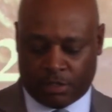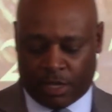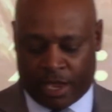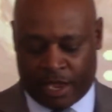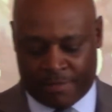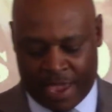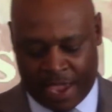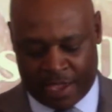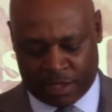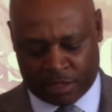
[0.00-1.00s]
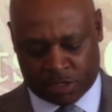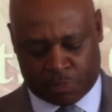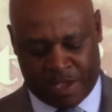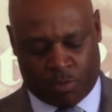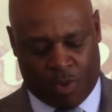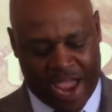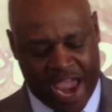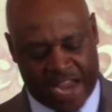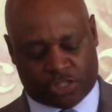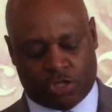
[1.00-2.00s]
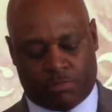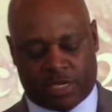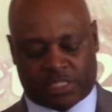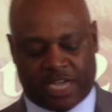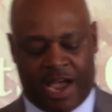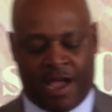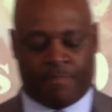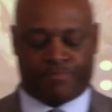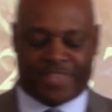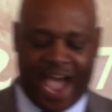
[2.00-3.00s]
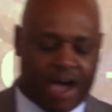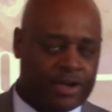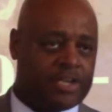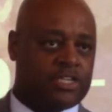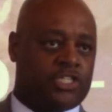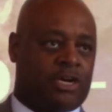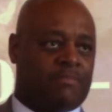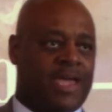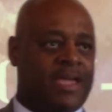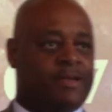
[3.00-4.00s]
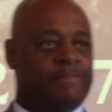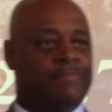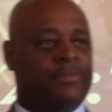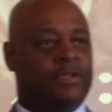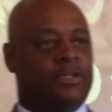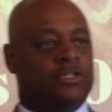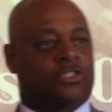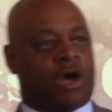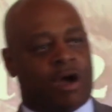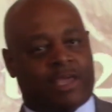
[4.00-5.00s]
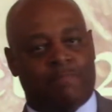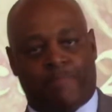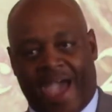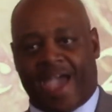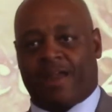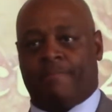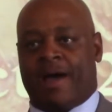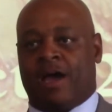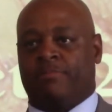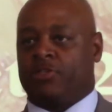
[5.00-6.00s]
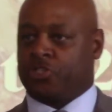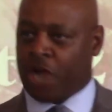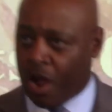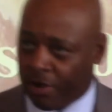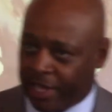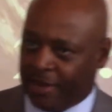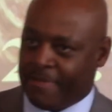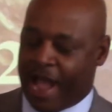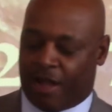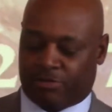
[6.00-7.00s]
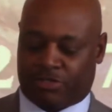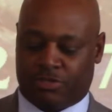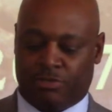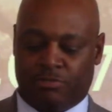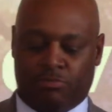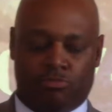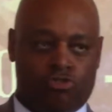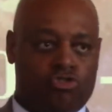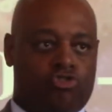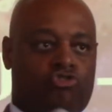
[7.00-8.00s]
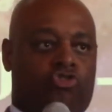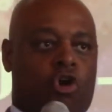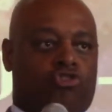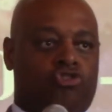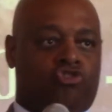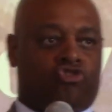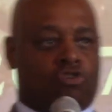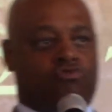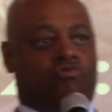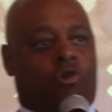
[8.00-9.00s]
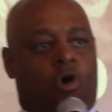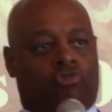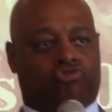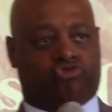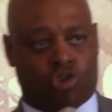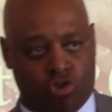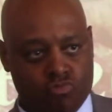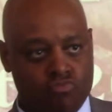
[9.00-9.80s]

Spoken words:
Amen. Spend way too much time downing this young man. Talking bad about him, dogging him out. He's in church, he shouldn't have gone to sleep.